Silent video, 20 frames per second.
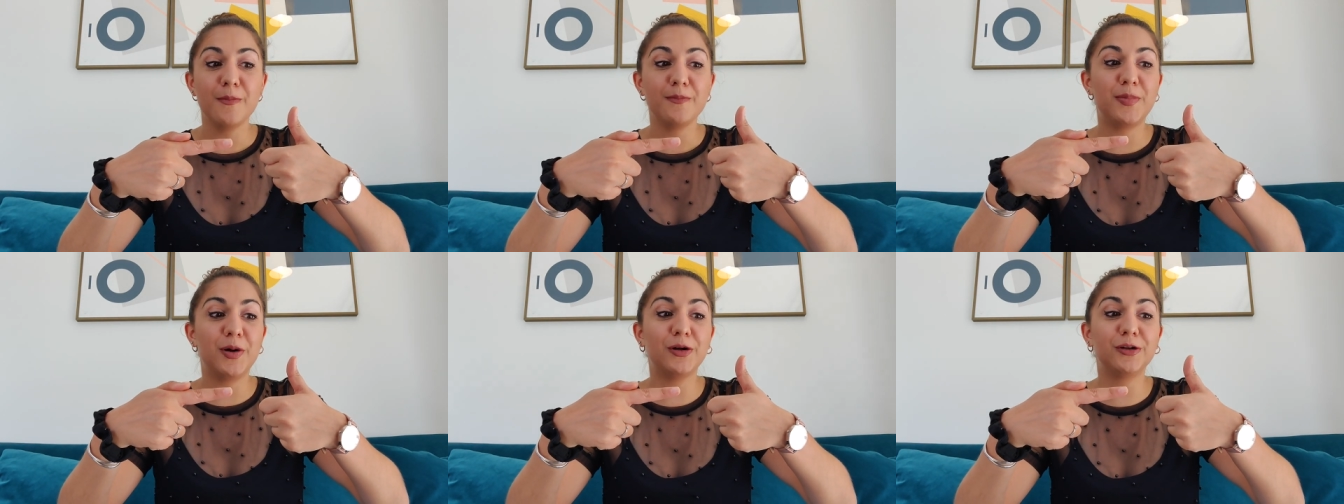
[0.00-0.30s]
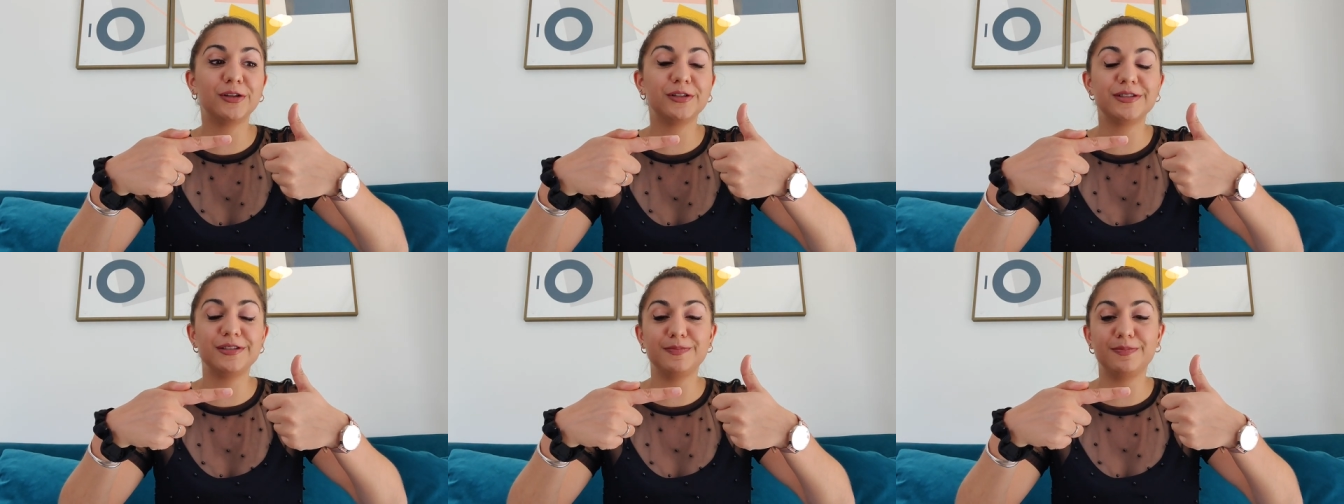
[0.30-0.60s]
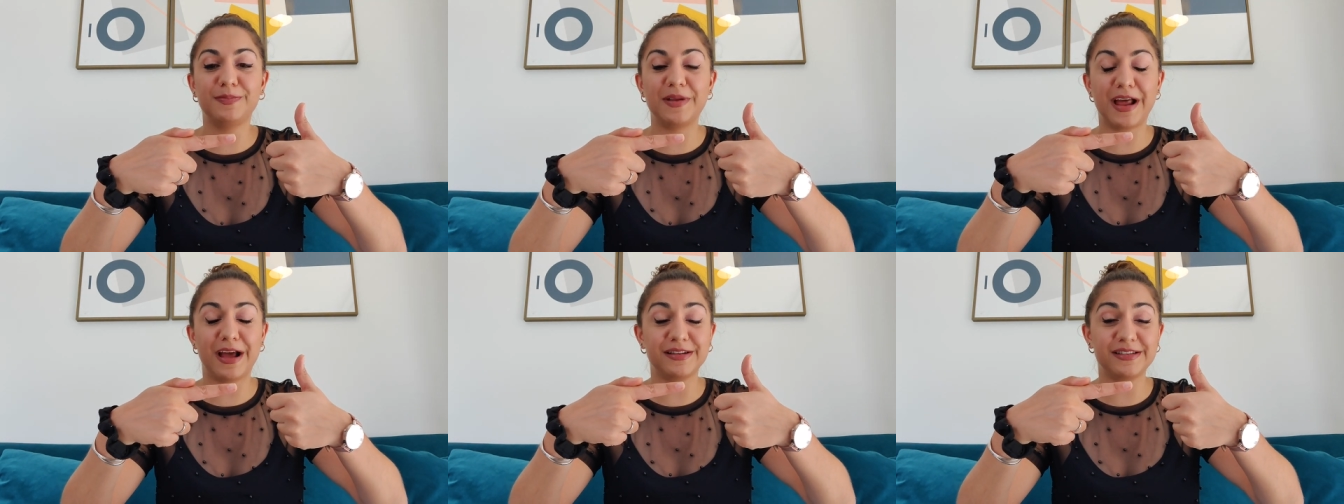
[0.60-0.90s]

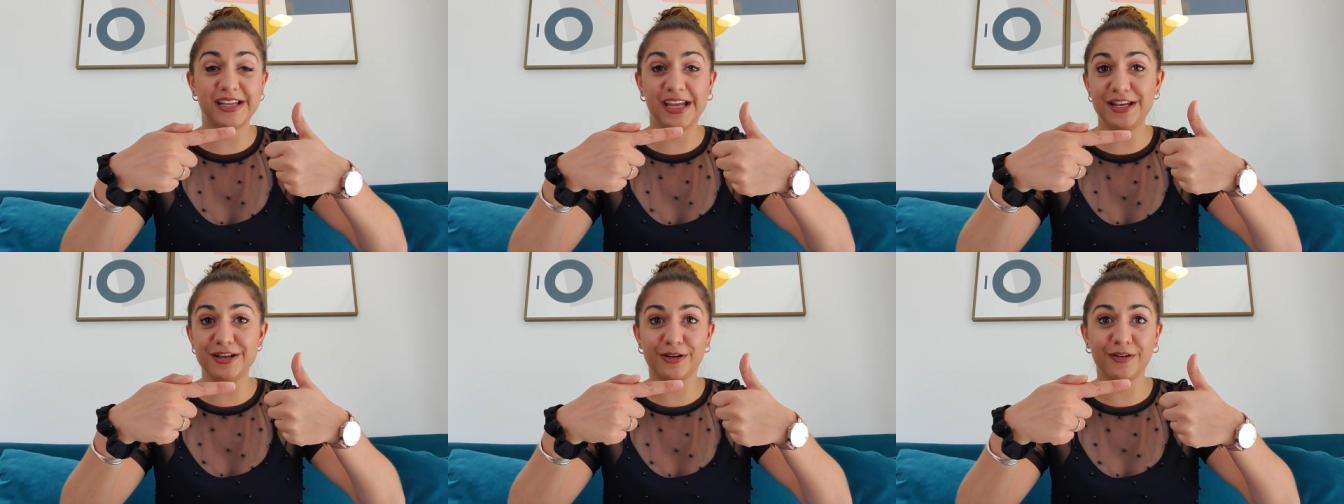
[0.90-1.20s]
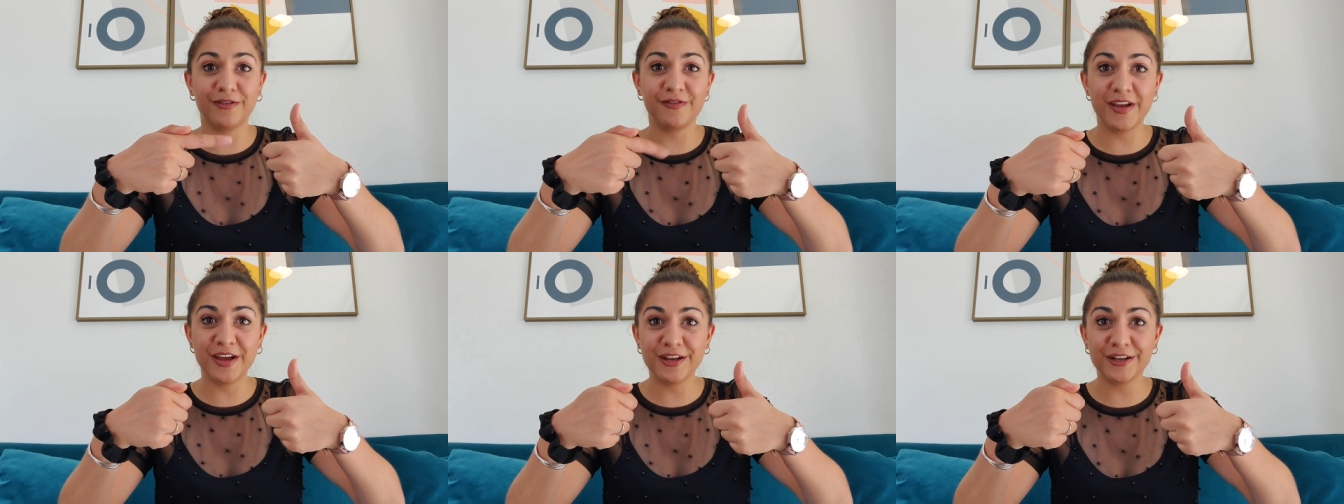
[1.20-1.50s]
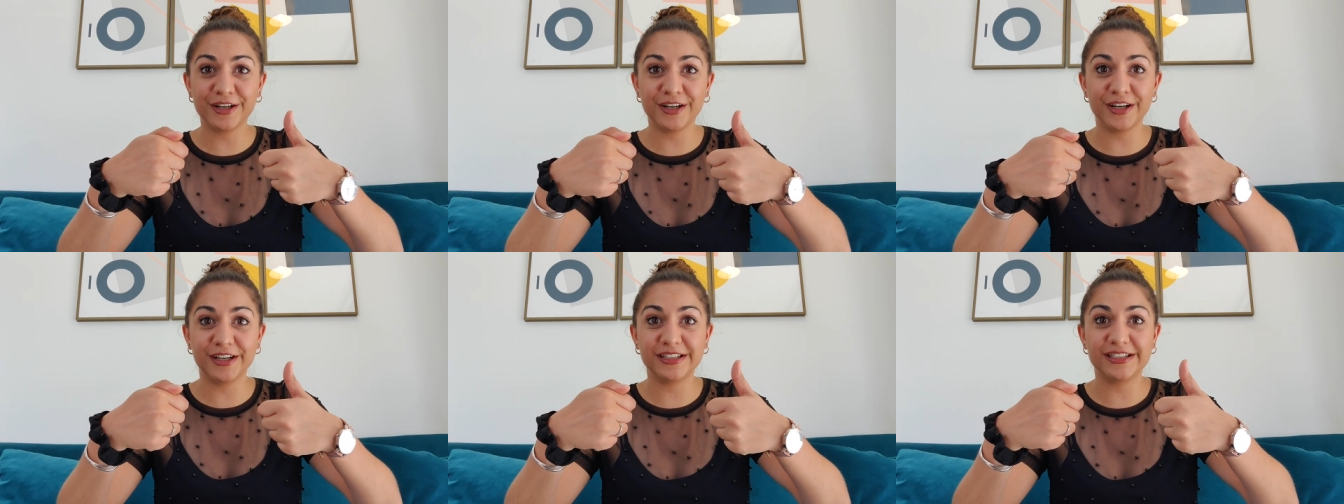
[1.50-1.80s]
pull that in your
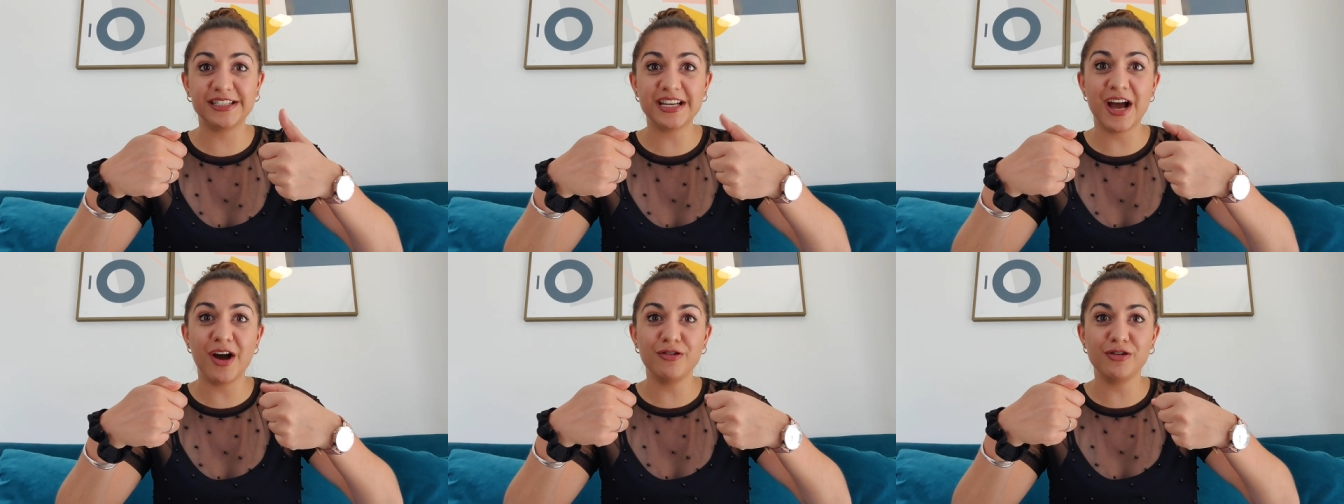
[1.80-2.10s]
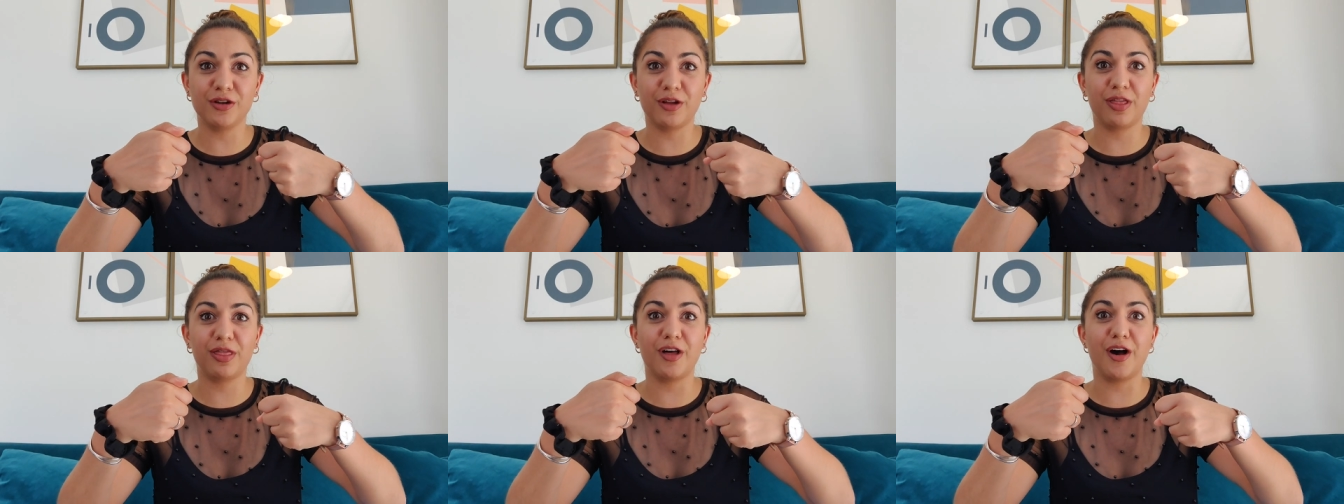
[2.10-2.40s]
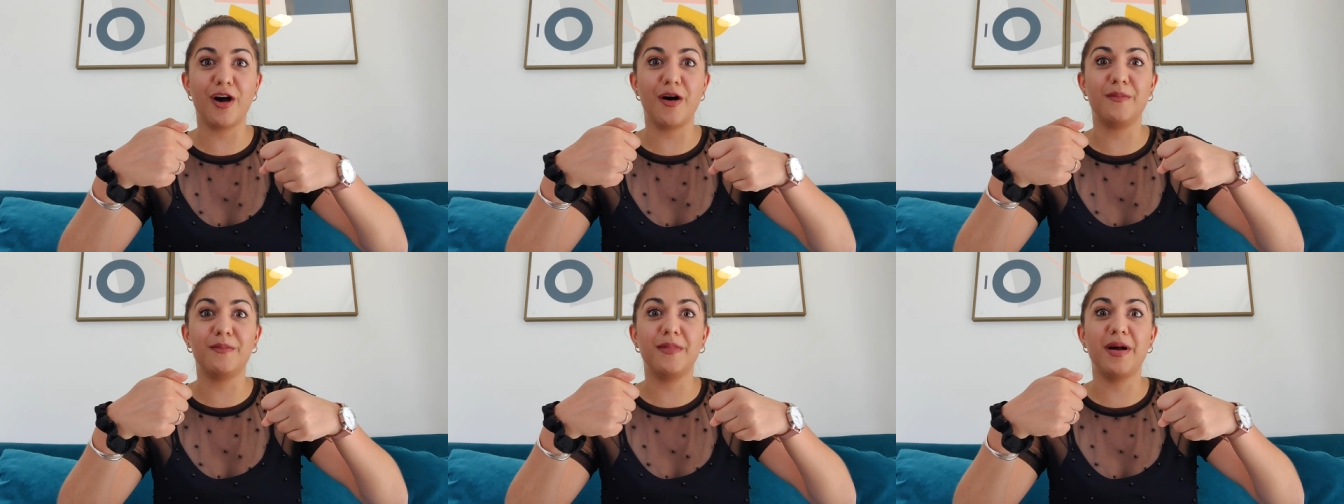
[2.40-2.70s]
finger, down your
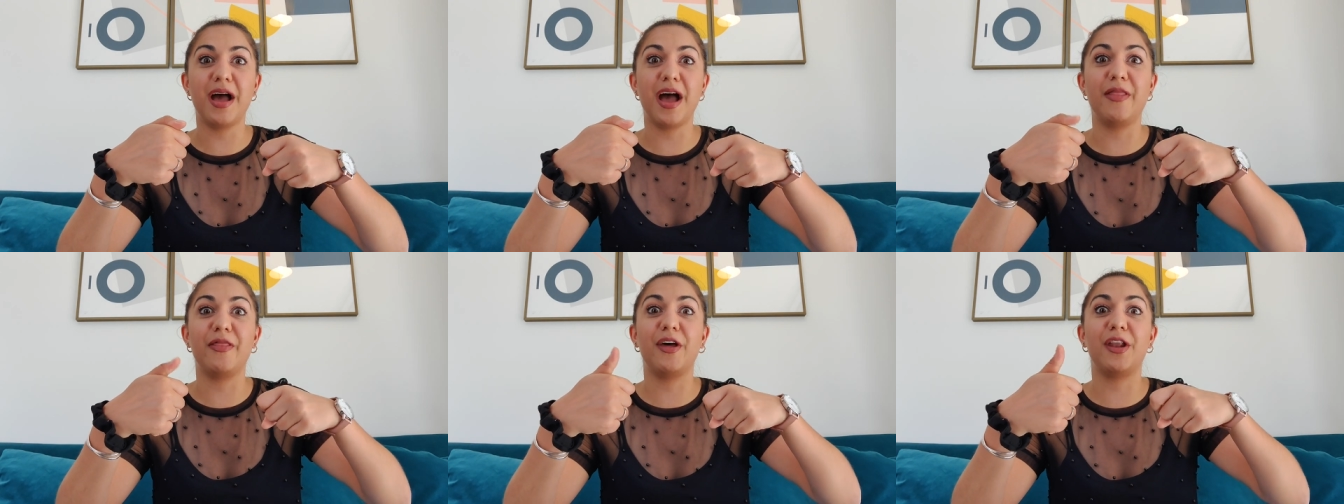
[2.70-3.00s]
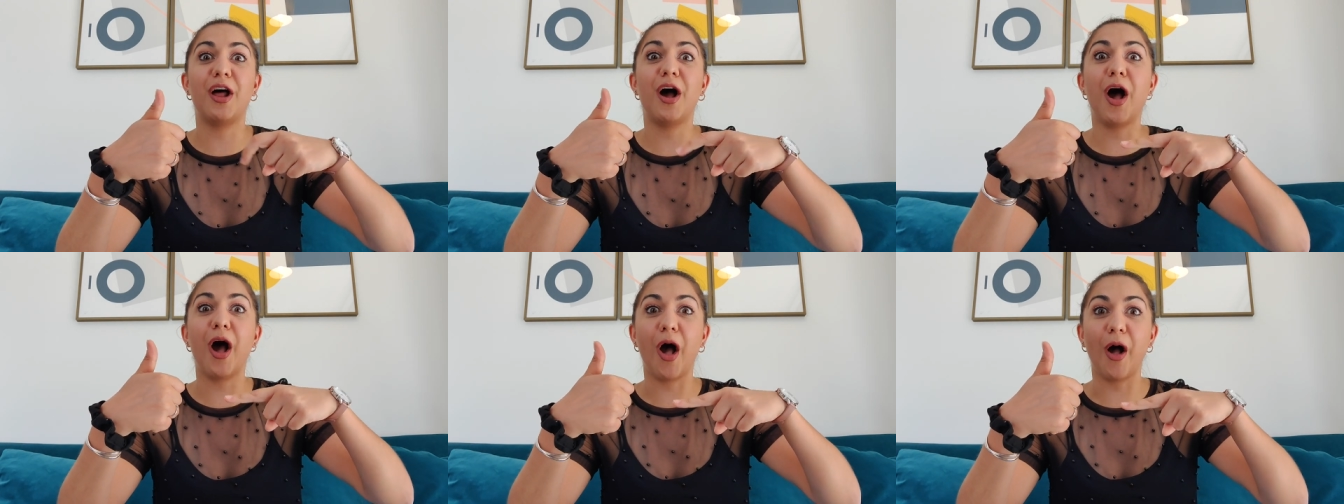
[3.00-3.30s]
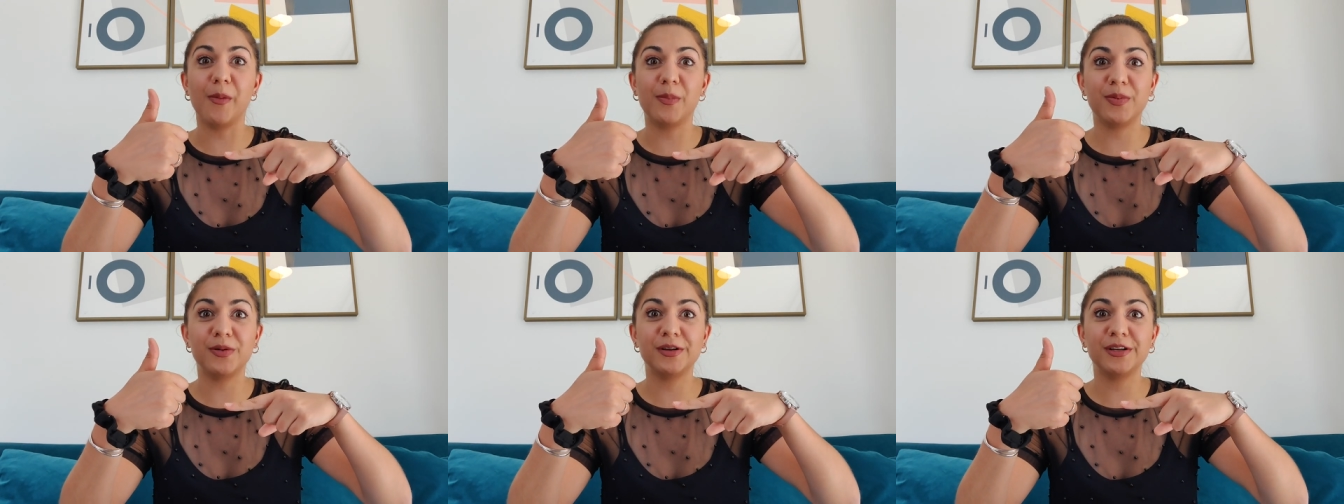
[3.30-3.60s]
thumb, and then
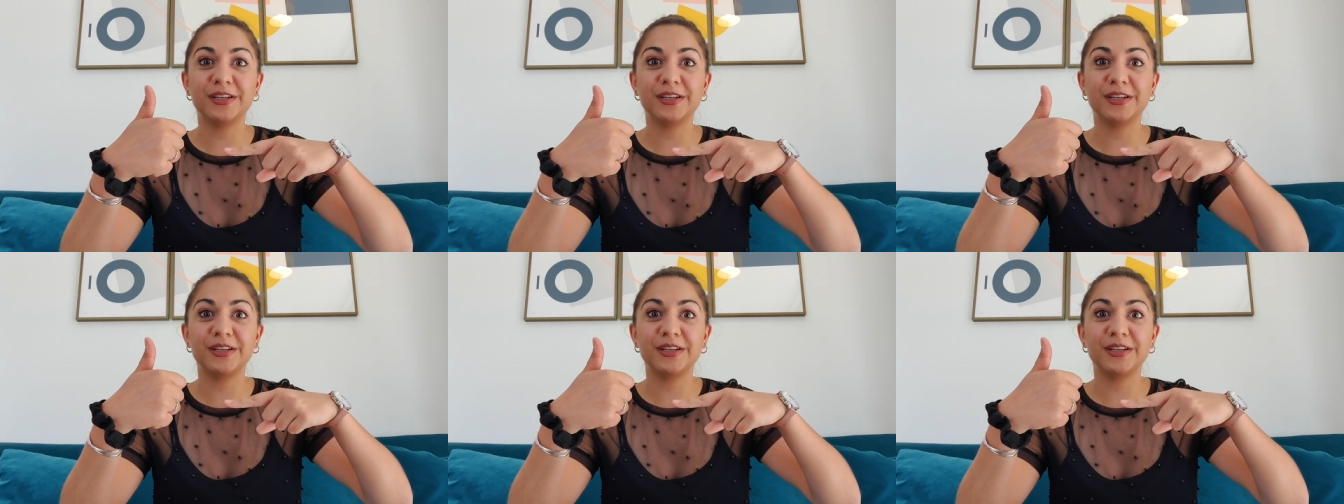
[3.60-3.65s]
up.